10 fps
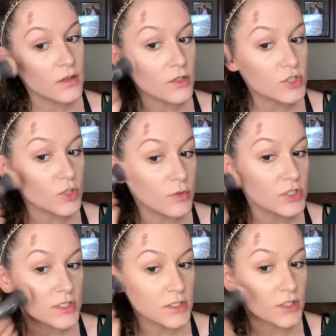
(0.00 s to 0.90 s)
they're so
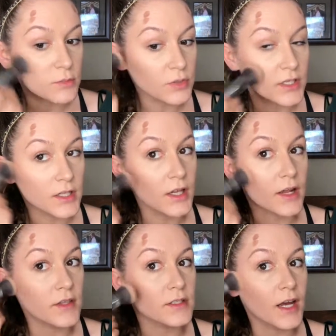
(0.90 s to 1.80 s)
much easier to blend a lot
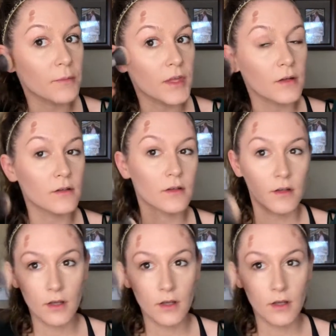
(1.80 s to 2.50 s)
of the time than